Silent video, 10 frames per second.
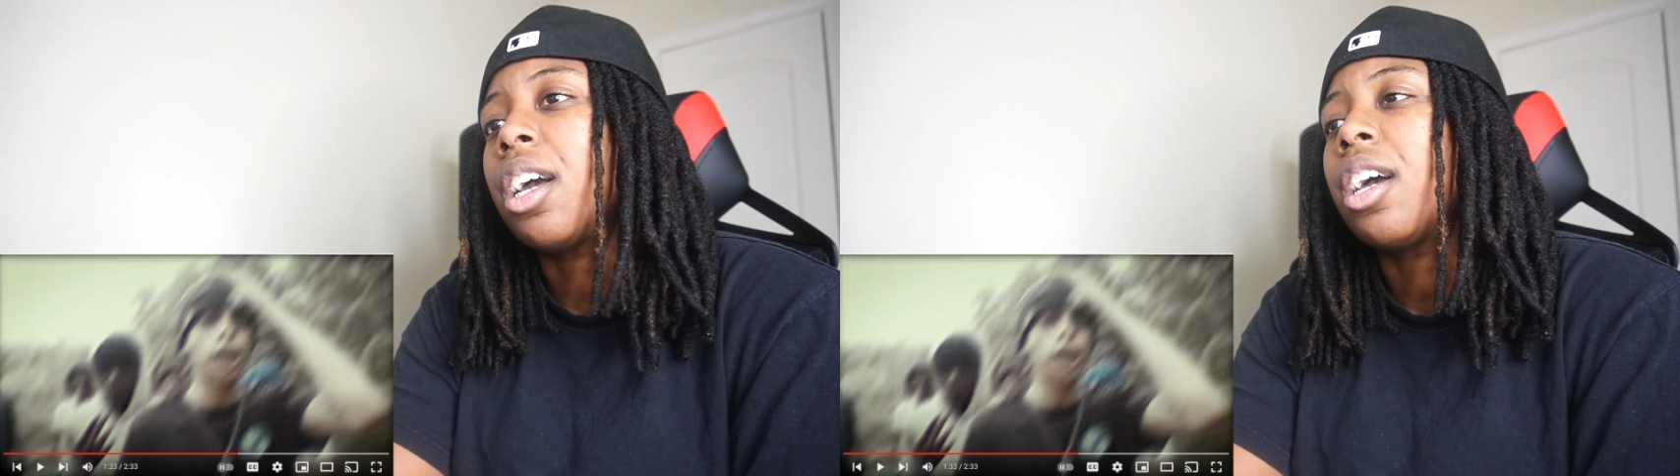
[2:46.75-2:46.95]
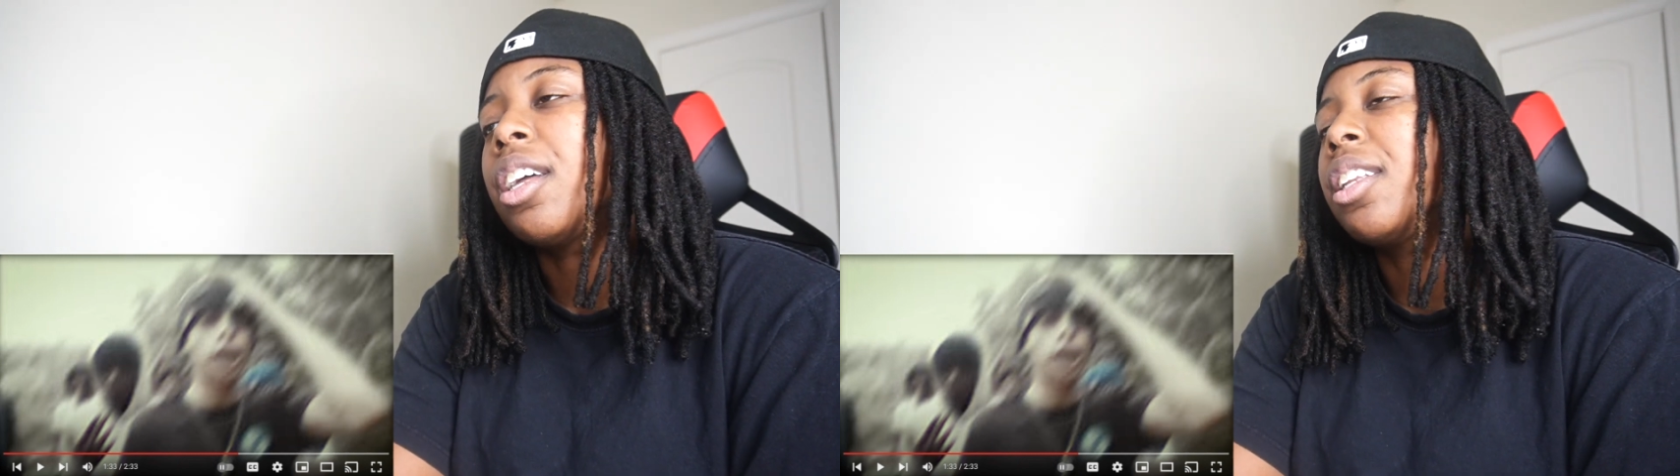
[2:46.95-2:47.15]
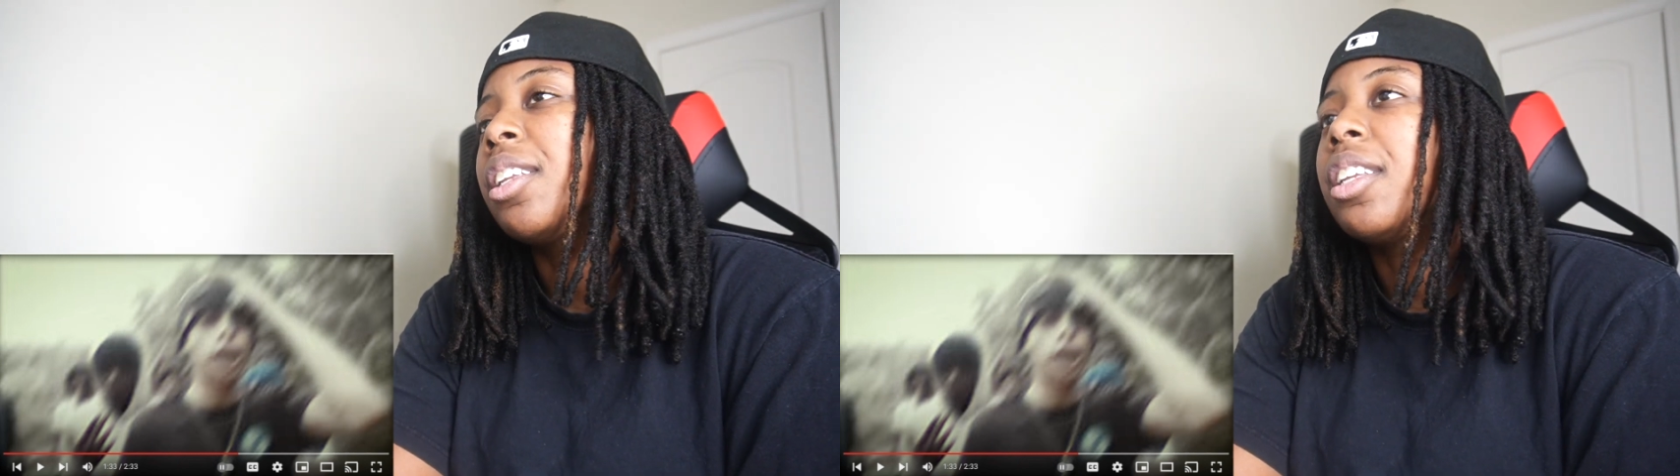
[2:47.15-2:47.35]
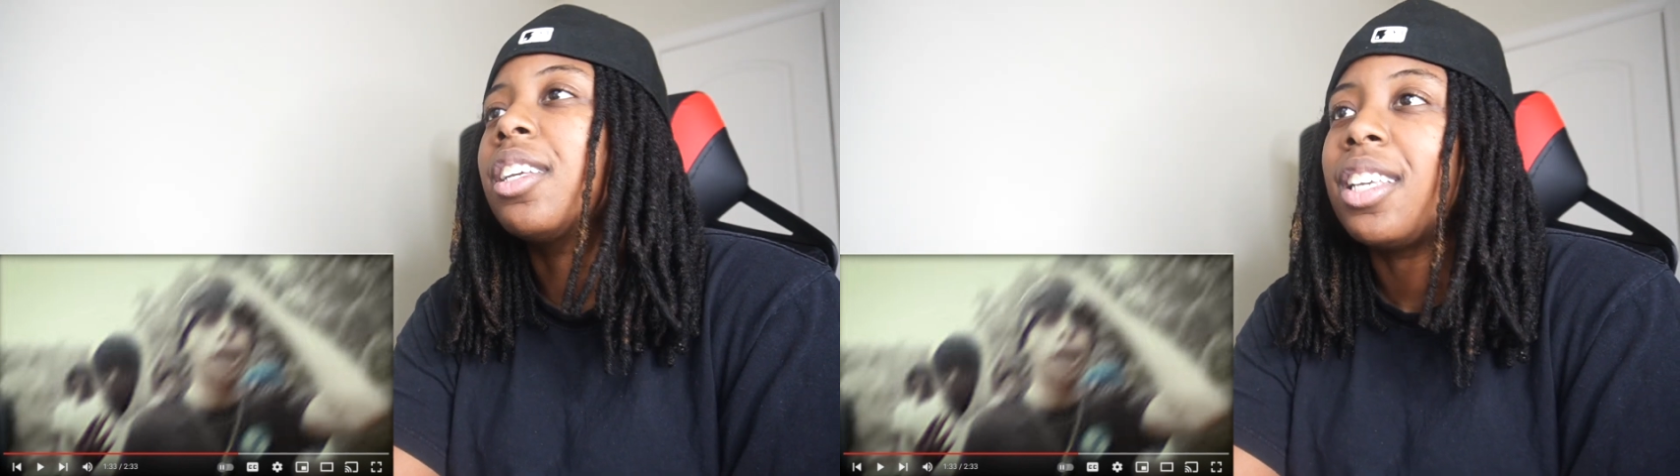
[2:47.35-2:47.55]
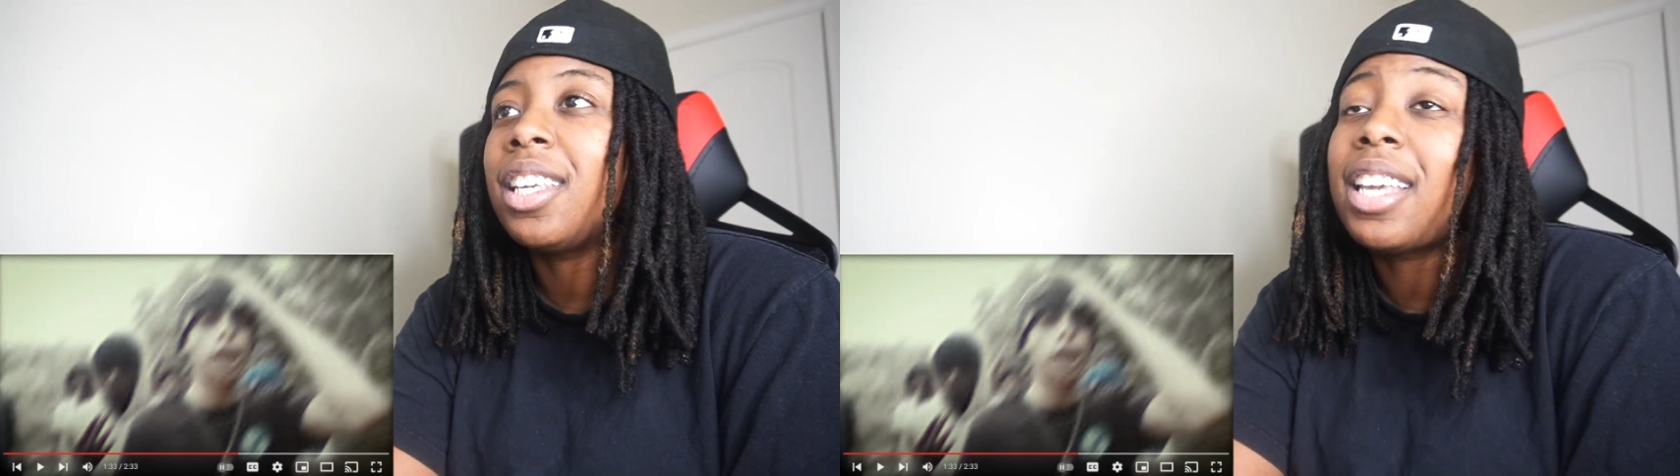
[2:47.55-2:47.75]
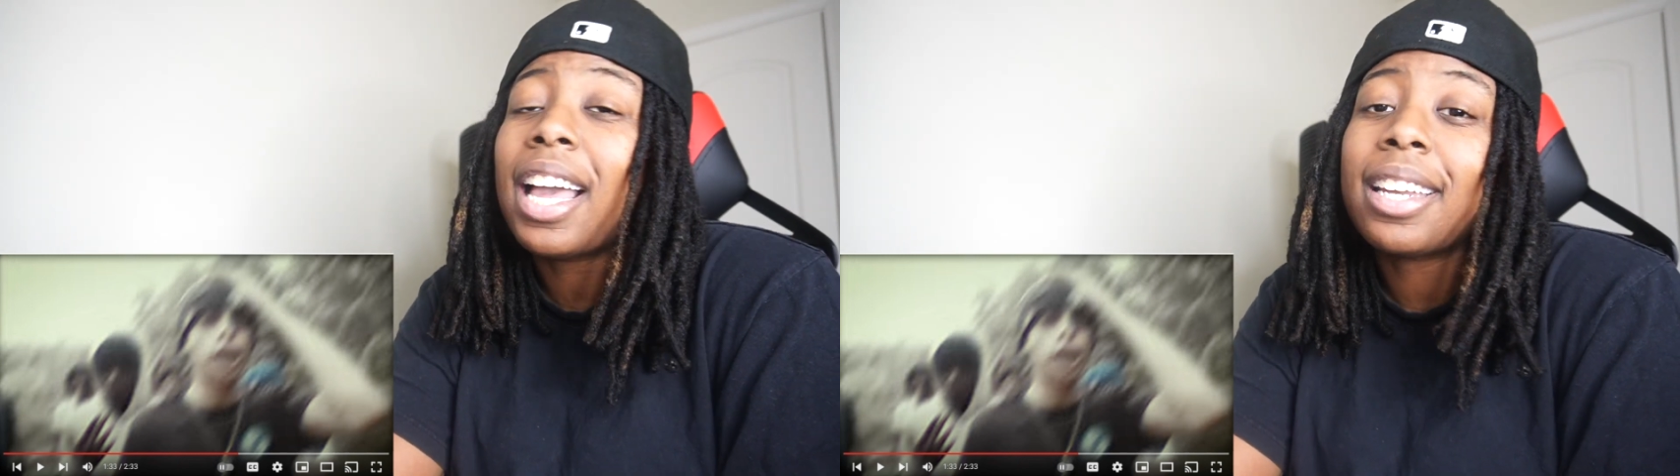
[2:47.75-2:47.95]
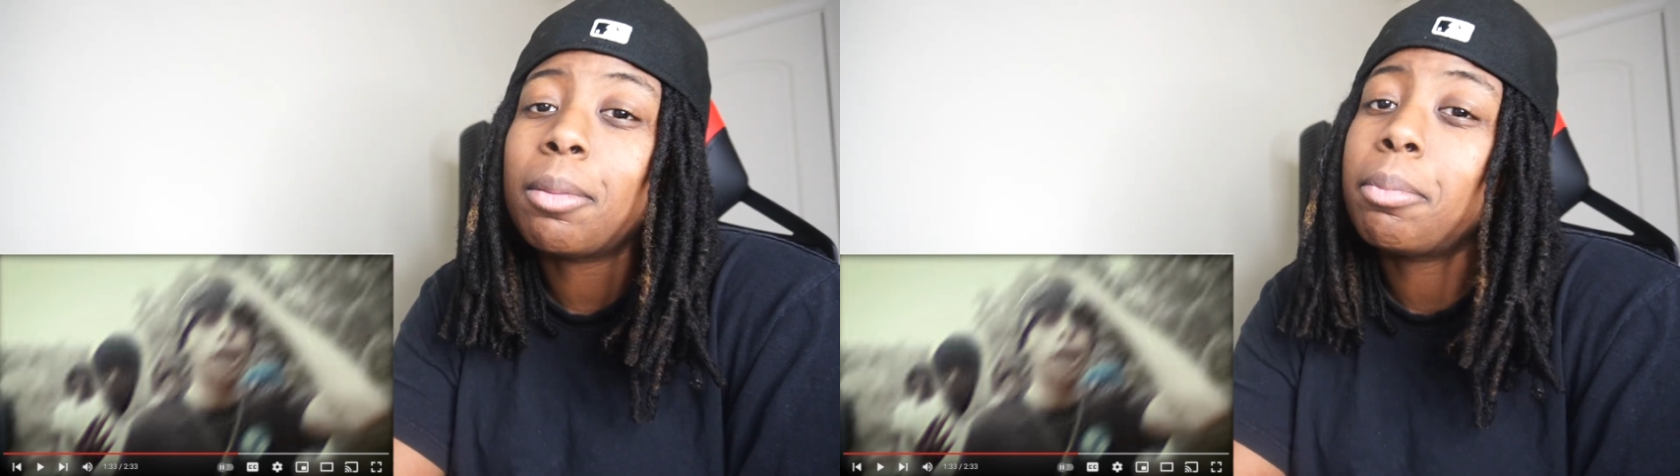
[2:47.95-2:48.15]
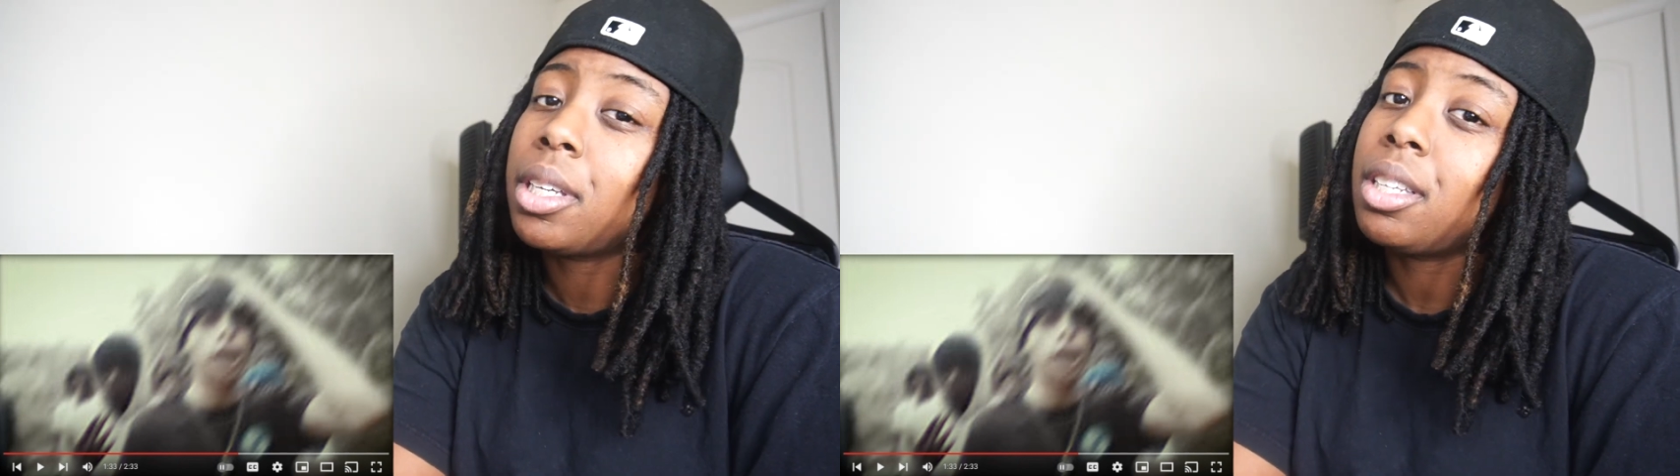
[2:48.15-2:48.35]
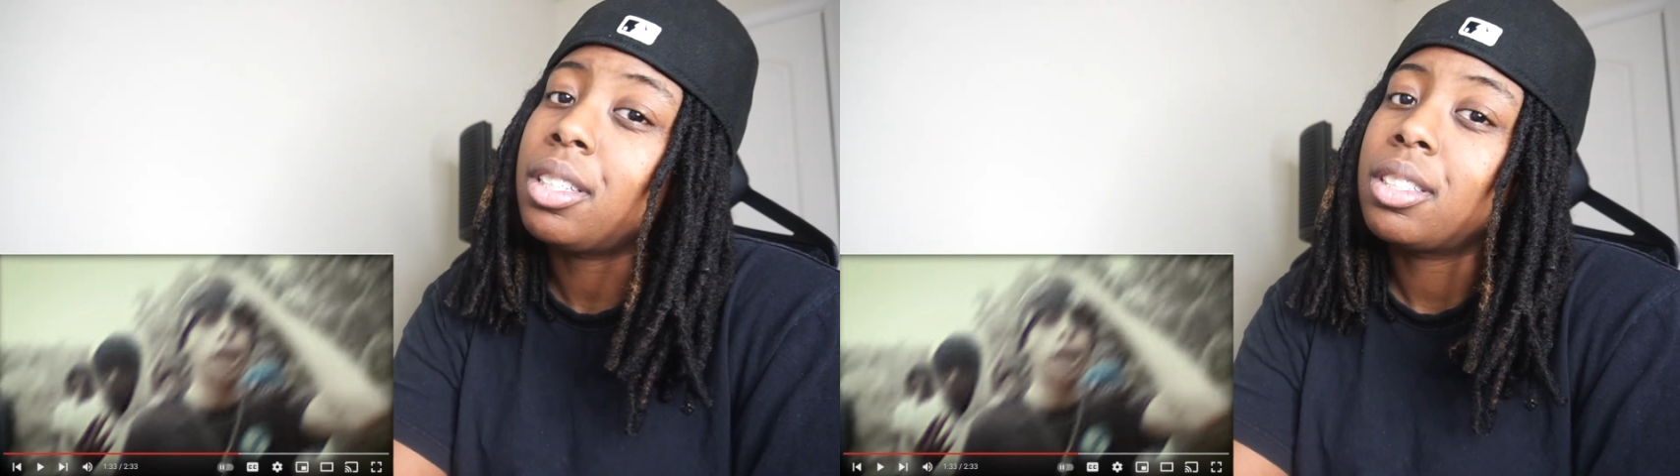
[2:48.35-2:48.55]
uh, he got the beat.